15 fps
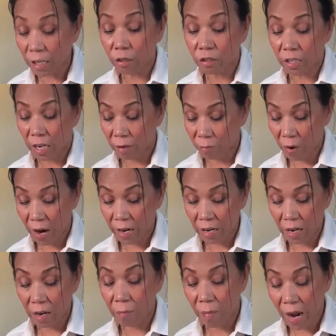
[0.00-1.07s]
do take pride
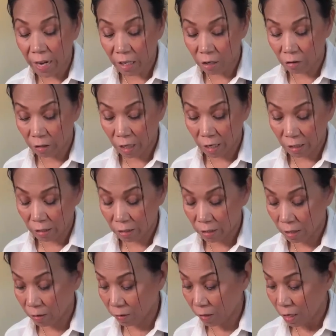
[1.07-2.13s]
in my cooking.
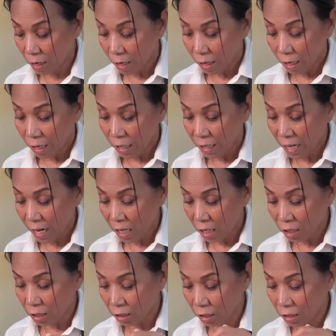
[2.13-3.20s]
So it gotta
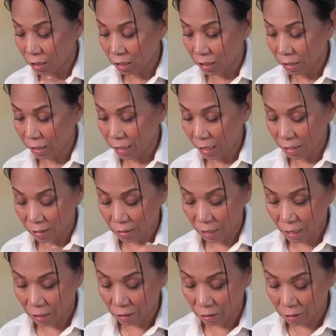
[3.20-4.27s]
look good. It gotta
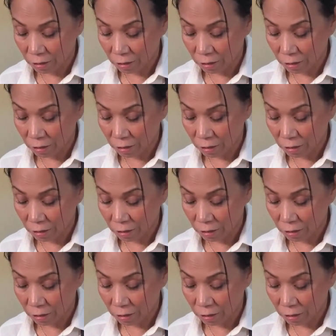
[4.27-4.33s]
taste